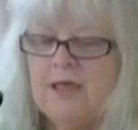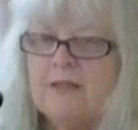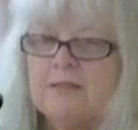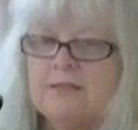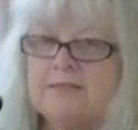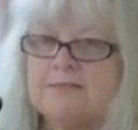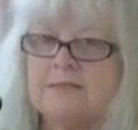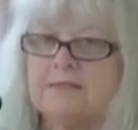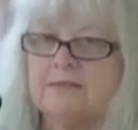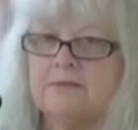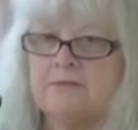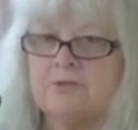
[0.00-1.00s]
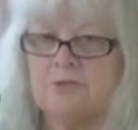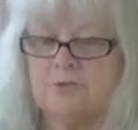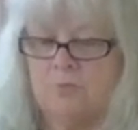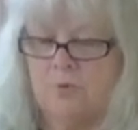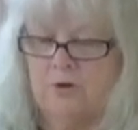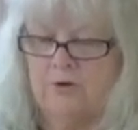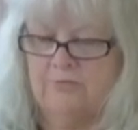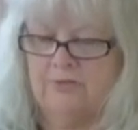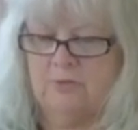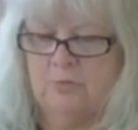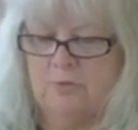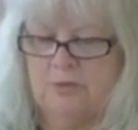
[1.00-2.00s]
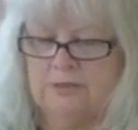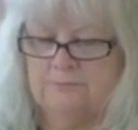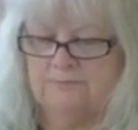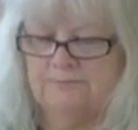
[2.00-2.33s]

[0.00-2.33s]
Listen to the word of the Lord.